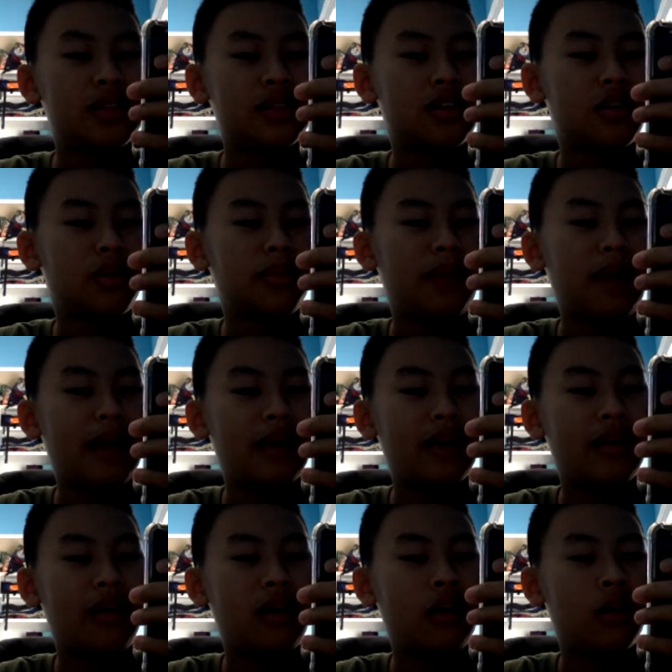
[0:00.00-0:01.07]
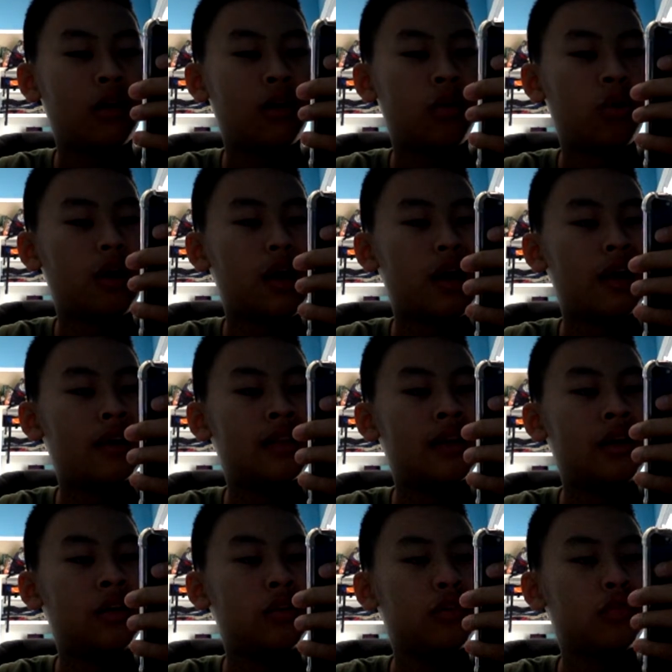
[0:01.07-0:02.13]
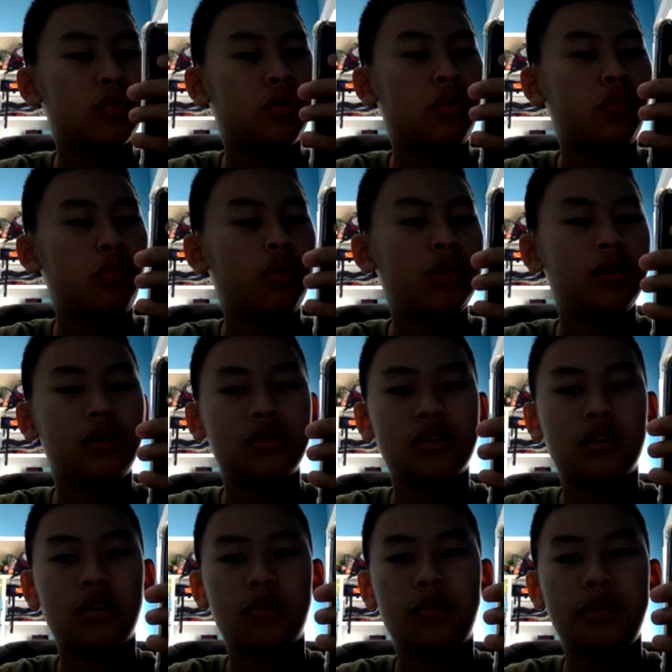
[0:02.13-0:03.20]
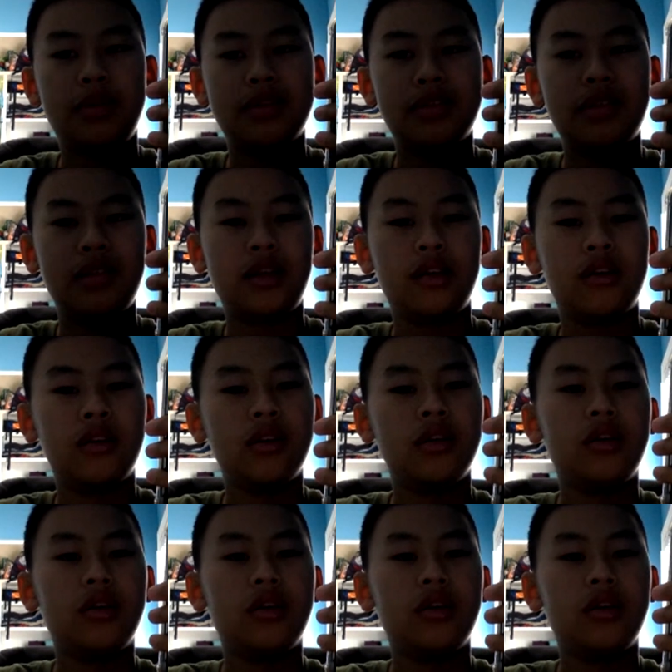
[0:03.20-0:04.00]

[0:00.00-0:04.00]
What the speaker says: on Mac or iCloud for Windows on your PC.